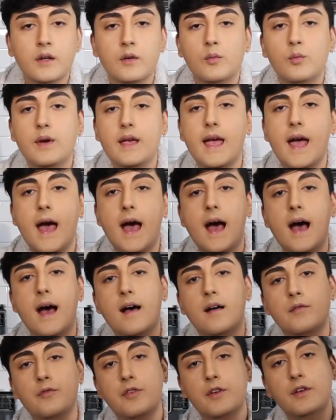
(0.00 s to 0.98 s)
we
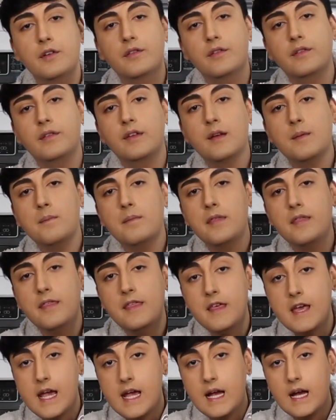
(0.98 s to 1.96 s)
have some
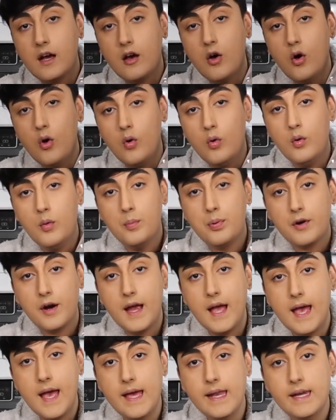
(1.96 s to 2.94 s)
thick old
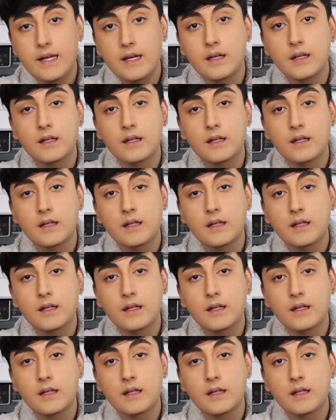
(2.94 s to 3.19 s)
bread.